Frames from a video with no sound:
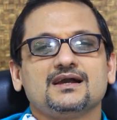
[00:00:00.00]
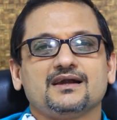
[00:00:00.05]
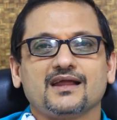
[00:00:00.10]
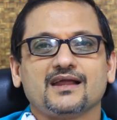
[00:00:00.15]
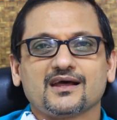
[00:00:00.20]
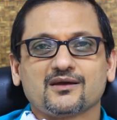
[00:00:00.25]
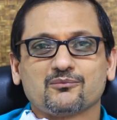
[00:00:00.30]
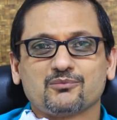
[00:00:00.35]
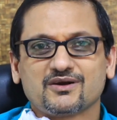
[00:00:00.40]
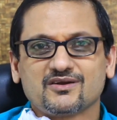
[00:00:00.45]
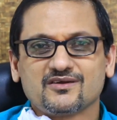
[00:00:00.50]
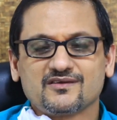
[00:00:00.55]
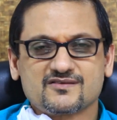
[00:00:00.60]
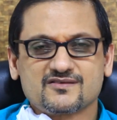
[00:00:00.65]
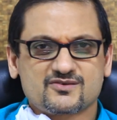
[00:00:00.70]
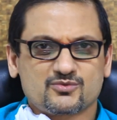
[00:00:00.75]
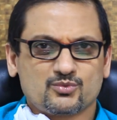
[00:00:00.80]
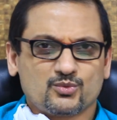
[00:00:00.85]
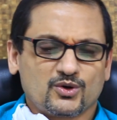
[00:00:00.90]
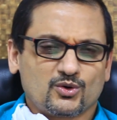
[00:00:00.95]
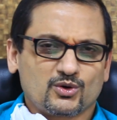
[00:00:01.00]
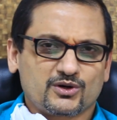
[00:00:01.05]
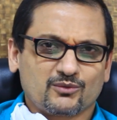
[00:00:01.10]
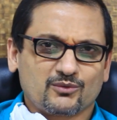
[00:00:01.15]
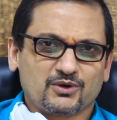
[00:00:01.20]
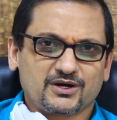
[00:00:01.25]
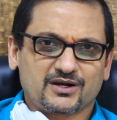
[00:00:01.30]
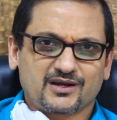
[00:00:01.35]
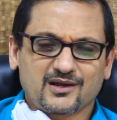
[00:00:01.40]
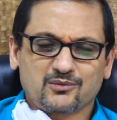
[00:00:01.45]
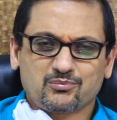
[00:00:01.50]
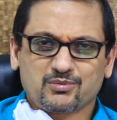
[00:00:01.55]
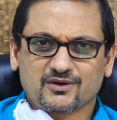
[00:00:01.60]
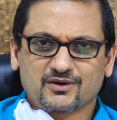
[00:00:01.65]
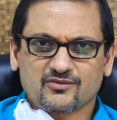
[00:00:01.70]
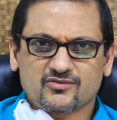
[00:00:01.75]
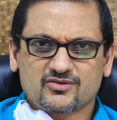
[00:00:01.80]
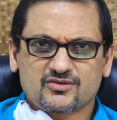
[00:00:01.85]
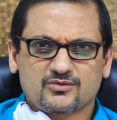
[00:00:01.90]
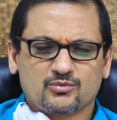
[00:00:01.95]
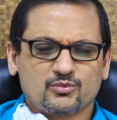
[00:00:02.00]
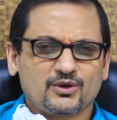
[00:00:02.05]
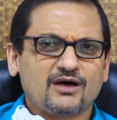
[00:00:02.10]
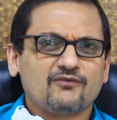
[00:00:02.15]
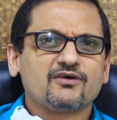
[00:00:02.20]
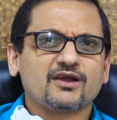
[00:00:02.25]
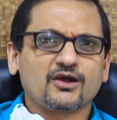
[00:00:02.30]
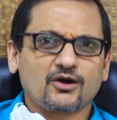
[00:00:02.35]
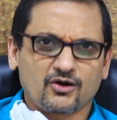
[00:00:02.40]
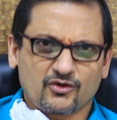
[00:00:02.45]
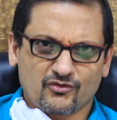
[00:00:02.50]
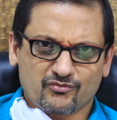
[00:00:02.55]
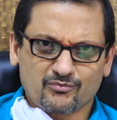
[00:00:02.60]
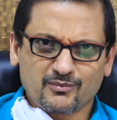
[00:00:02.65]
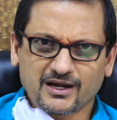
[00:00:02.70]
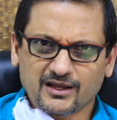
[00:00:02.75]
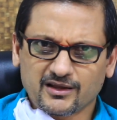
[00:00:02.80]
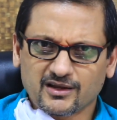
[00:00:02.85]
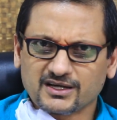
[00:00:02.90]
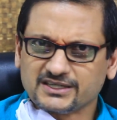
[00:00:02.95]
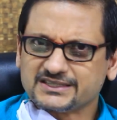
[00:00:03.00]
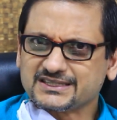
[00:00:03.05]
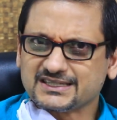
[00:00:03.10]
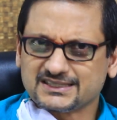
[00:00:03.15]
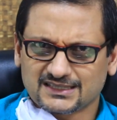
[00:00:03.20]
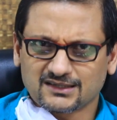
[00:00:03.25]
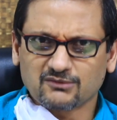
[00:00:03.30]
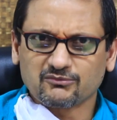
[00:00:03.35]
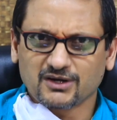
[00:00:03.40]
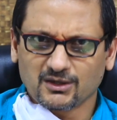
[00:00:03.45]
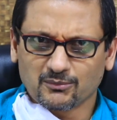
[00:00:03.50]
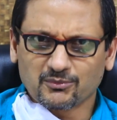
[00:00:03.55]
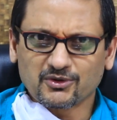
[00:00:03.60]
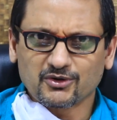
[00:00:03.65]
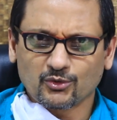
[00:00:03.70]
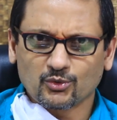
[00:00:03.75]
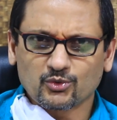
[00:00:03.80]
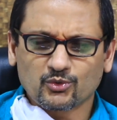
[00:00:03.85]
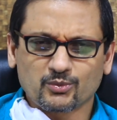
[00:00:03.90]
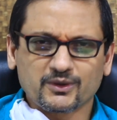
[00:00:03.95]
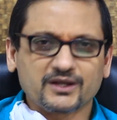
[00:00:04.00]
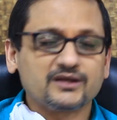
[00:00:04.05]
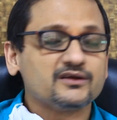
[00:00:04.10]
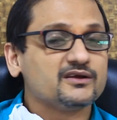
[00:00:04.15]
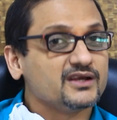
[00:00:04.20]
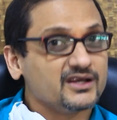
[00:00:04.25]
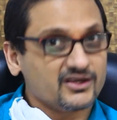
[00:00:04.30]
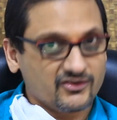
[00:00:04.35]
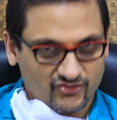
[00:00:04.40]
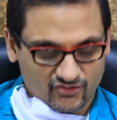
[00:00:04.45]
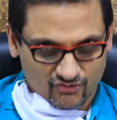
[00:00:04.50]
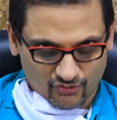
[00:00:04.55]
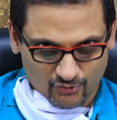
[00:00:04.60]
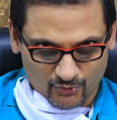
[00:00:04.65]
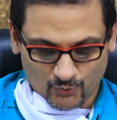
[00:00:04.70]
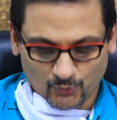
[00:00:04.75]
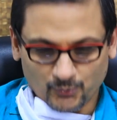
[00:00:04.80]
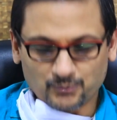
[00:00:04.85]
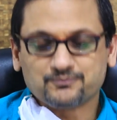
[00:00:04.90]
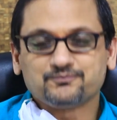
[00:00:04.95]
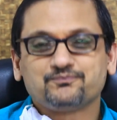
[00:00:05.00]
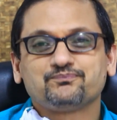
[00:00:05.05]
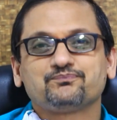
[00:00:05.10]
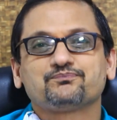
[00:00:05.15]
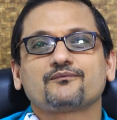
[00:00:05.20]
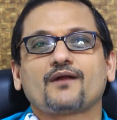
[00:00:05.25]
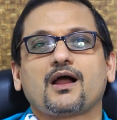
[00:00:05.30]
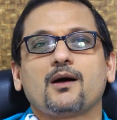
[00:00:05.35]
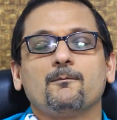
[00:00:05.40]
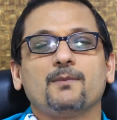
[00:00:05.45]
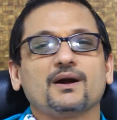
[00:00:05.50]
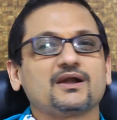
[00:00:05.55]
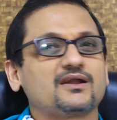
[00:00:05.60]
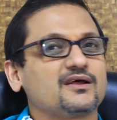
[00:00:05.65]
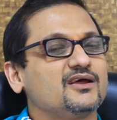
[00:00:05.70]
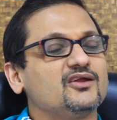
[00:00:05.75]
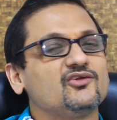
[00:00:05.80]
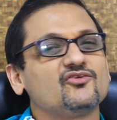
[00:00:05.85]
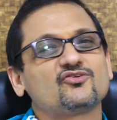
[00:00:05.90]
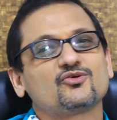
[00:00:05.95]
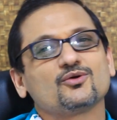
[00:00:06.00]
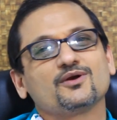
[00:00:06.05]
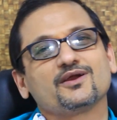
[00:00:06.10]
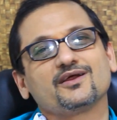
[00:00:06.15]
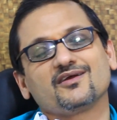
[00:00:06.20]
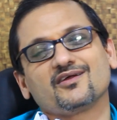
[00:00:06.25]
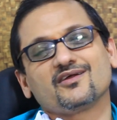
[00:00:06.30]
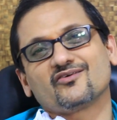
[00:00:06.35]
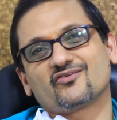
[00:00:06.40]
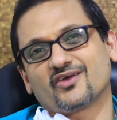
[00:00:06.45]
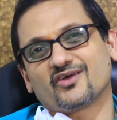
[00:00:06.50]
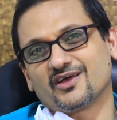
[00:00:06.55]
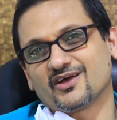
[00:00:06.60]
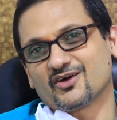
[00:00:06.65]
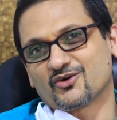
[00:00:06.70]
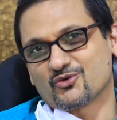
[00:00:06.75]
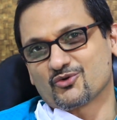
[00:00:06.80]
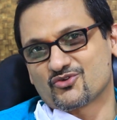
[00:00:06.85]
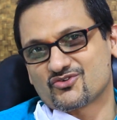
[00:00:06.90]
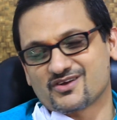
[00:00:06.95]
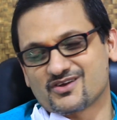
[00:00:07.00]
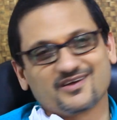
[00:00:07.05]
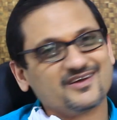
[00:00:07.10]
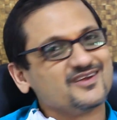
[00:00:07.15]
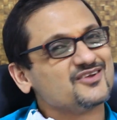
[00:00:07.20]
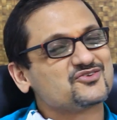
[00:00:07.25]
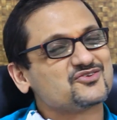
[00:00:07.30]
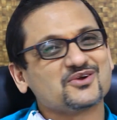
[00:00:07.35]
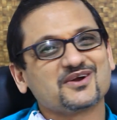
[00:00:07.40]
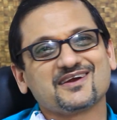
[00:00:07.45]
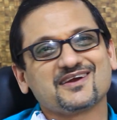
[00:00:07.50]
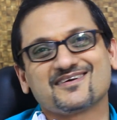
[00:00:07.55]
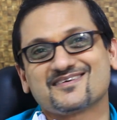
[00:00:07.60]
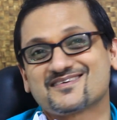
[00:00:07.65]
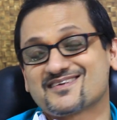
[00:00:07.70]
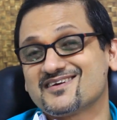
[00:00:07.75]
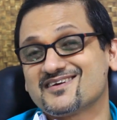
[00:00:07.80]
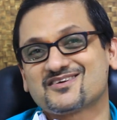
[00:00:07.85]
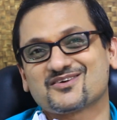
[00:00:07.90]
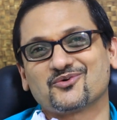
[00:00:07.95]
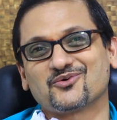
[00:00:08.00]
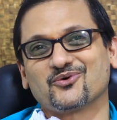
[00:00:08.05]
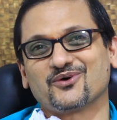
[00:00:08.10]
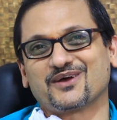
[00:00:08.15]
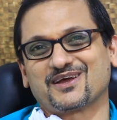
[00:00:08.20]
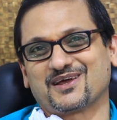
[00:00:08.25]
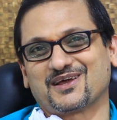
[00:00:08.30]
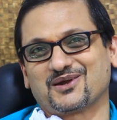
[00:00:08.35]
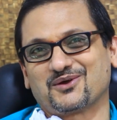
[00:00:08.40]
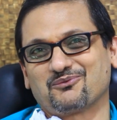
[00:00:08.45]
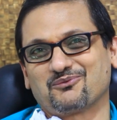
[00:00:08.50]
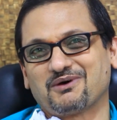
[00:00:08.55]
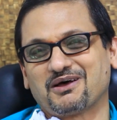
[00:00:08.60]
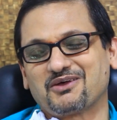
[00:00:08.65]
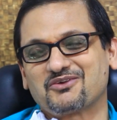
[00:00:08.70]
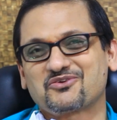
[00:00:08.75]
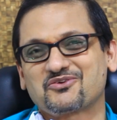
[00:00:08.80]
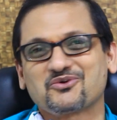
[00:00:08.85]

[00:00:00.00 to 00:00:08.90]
diabetes, whatever type it is? We have a lot of medications available, don't we? Yes, true. But insulin is here to stay. Insulin isn't going anywhere.